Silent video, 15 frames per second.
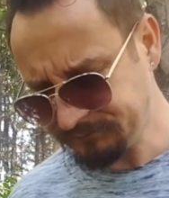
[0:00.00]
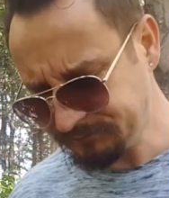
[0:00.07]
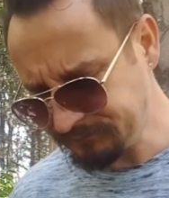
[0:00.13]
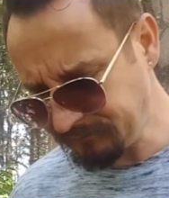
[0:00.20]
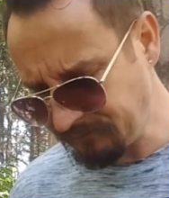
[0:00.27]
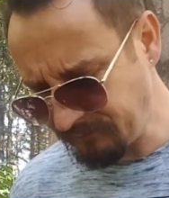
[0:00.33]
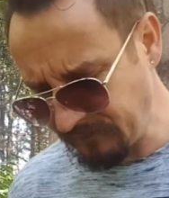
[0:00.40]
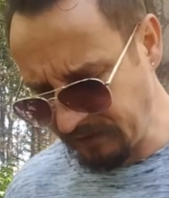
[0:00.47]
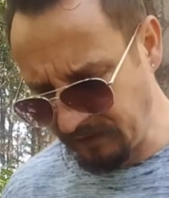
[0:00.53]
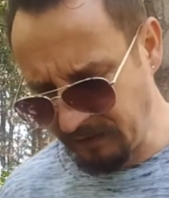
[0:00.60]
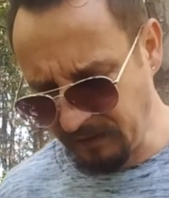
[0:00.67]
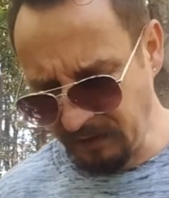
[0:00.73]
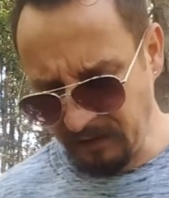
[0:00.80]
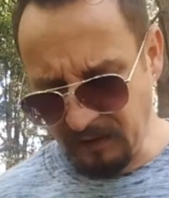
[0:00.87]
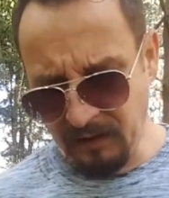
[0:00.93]

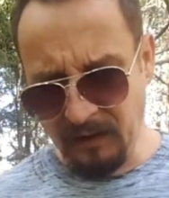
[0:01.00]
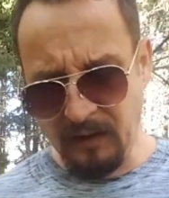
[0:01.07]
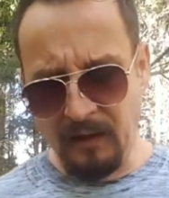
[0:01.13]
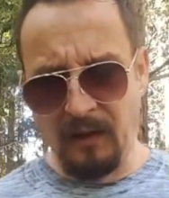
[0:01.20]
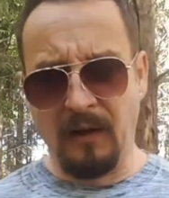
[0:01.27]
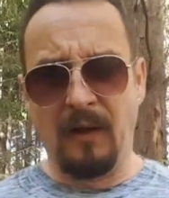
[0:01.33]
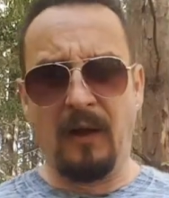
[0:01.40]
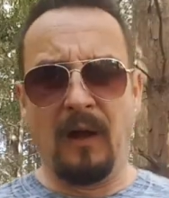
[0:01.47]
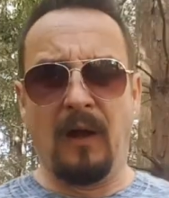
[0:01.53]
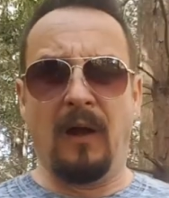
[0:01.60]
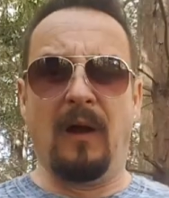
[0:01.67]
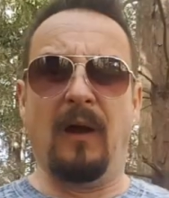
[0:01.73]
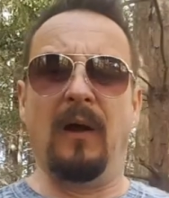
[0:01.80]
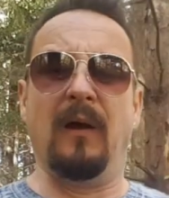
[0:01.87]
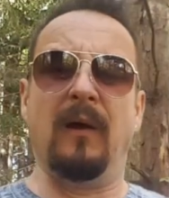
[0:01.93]

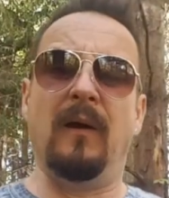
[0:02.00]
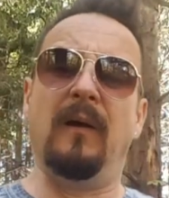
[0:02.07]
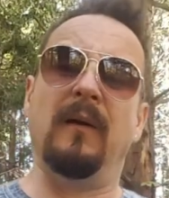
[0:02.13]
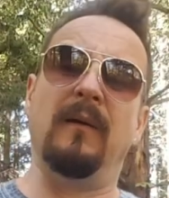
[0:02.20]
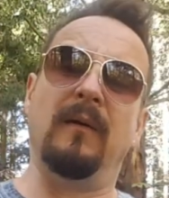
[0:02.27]
No one is speaking in this clip.